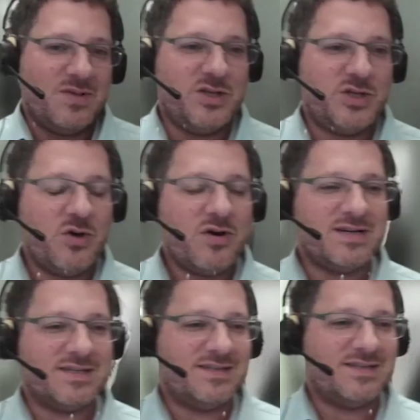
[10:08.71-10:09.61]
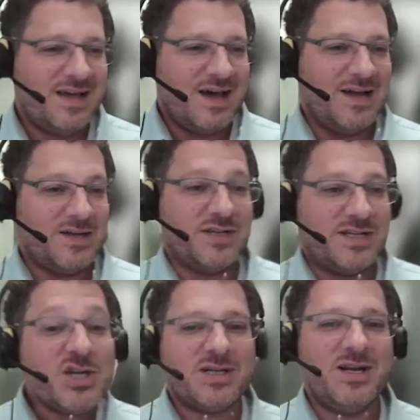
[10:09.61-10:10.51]
insurers and
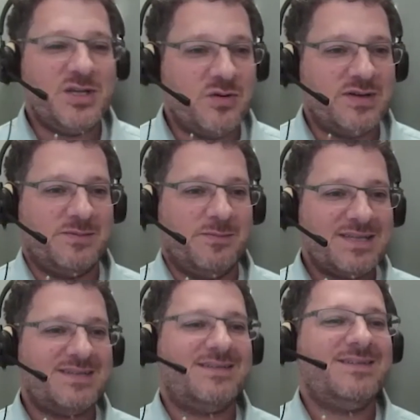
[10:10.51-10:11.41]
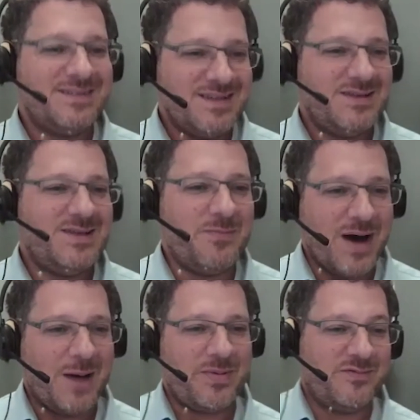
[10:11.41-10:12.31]
traditional insurers must keep
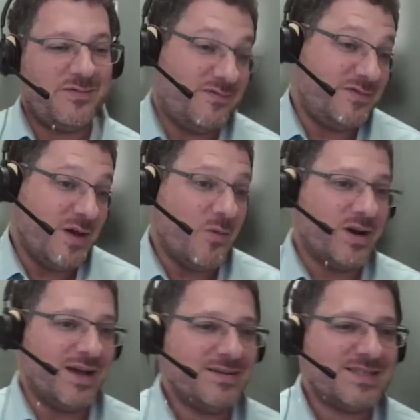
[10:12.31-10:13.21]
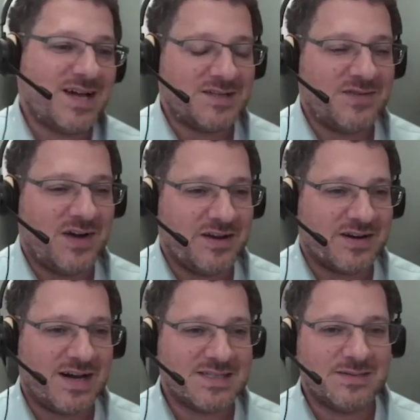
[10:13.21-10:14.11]
up if they want to satisfy
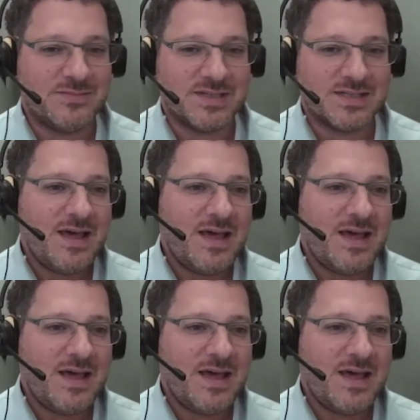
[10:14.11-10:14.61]
their customers.